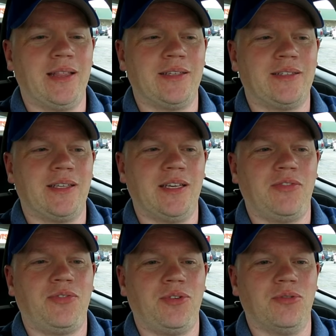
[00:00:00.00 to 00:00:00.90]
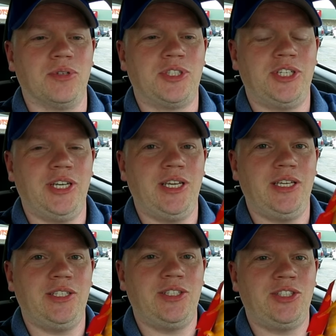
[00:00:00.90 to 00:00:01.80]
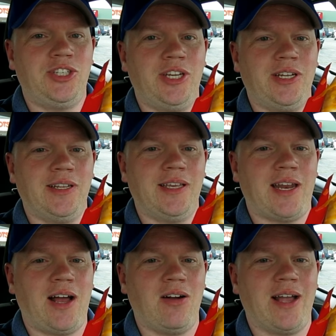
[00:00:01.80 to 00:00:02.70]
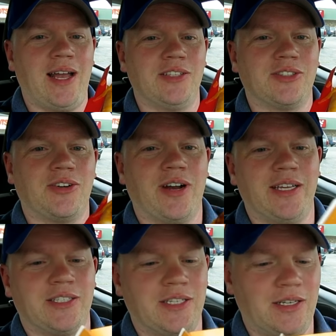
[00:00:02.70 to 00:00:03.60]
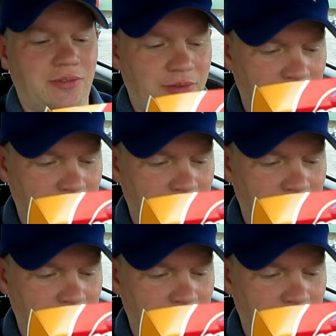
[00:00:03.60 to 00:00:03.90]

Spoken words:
this thing full with cheese, chili, and all kinds of great stuff.